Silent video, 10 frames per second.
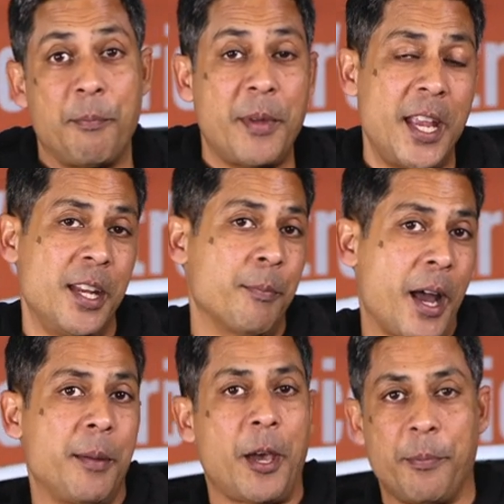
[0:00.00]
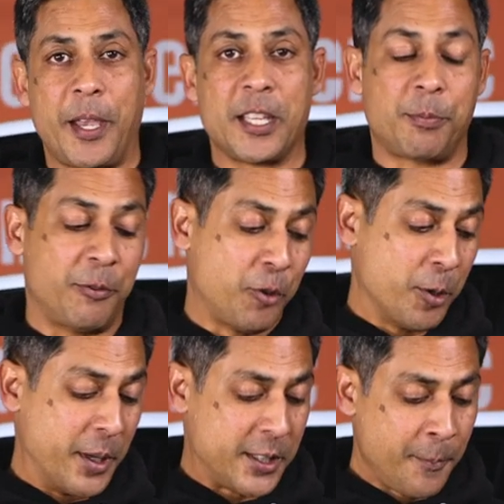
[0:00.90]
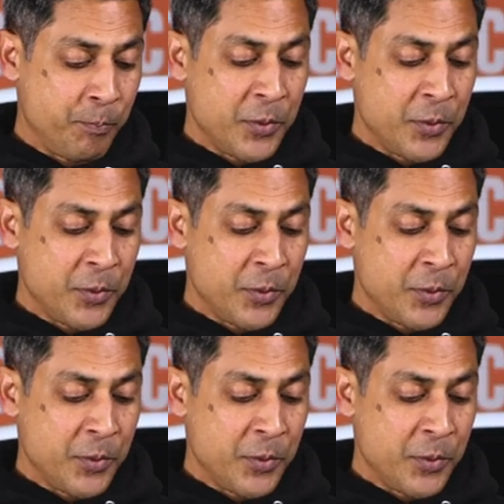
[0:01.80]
made by Mountainpass Performance.